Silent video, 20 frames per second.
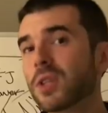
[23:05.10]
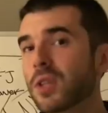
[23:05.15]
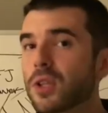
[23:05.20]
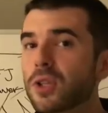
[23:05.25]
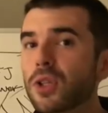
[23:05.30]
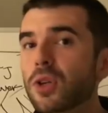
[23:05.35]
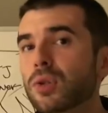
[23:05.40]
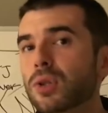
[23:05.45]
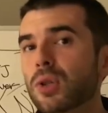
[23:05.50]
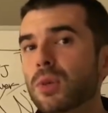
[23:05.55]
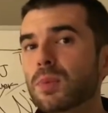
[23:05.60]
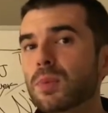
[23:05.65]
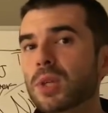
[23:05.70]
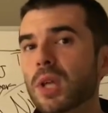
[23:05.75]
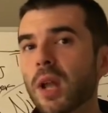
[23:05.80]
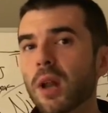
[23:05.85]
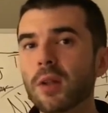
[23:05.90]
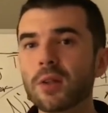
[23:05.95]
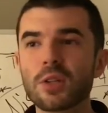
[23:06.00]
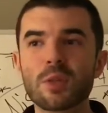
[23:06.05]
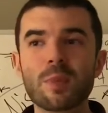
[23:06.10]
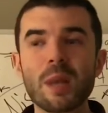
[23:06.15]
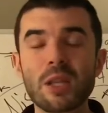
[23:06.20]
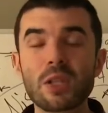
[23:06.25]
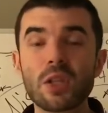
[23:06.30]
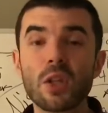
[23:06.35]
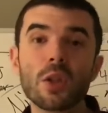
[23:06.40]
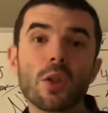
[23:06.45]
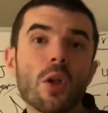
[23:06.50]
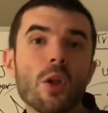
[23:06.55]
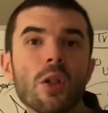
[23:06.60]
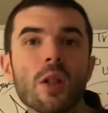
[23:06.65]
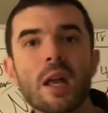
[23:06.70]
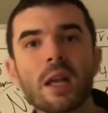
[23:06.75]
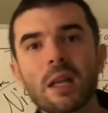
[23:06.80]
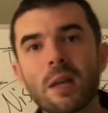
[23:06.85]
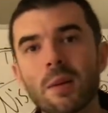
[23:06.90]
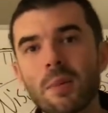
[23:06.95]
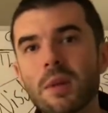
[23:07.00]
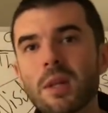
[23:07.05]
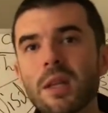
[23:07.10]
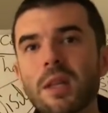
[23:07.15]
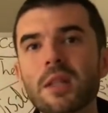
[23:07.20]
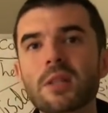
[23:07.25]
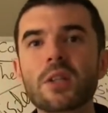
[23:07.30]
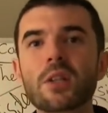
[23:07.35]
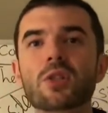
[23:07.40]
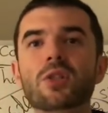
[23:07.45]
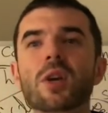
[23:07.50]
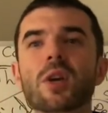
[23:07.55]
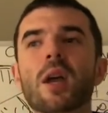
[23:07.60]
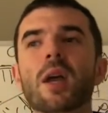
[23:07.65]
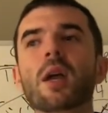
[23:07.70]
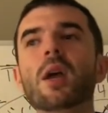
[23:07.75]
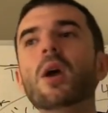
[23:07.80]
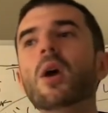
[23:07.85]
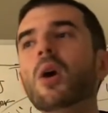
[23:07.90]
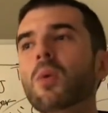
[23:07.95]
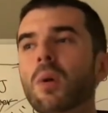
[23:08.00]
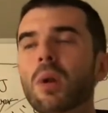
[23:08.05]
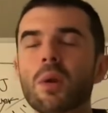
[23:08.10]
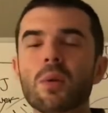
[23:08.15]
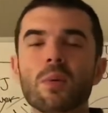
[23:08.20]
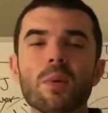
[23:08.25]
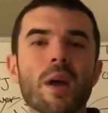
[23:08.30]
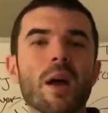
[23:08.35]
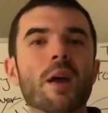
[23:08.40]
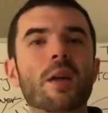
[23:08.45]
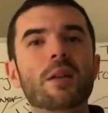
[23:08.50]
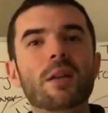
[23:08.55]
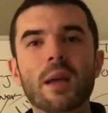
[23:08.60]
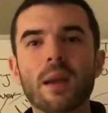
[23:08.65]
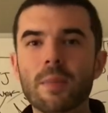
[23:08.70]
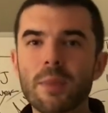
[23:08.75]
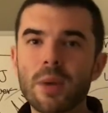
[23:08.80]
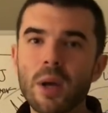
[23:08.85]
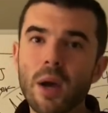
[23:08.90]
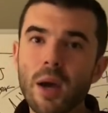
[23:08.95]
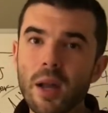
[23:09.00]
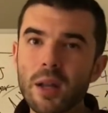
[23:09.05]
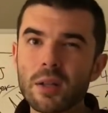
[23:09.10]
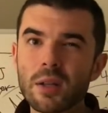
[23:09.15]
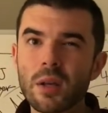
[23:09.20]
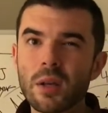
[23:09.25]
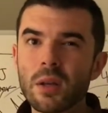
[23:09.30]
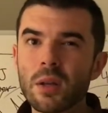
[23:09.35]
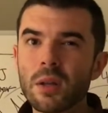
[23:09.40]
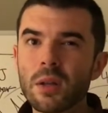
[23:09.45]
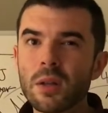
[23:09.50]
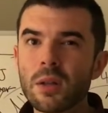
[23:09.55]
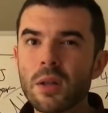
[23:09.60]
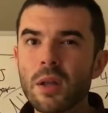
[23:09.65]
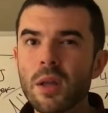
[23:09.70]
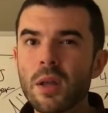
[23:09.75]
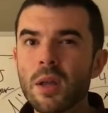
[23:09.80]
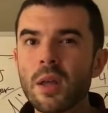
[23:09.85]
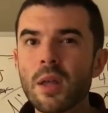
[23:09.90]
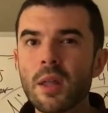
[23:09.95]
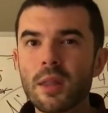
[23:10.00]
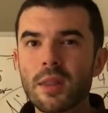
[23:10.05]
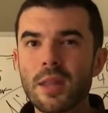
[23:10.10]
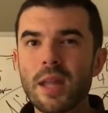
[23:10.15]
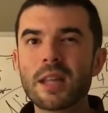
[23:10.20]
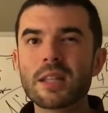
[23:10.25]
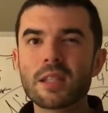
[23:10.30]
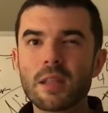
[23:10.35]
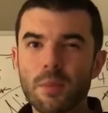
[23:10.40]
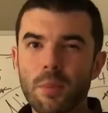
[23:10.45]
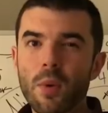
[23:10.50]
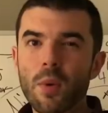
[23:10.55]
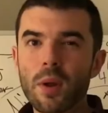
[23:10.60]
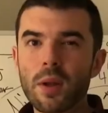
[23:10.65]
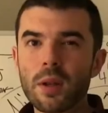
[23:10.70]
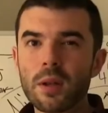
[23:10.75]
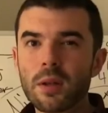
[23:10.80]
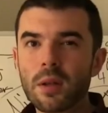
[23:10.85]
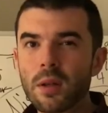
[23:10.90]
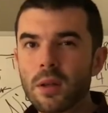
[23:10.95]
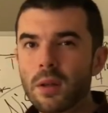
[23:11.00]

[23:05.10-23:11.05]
on this YouTube channel. It just makes it look like I'm an ENTJ when in reality I'm not. That's the point.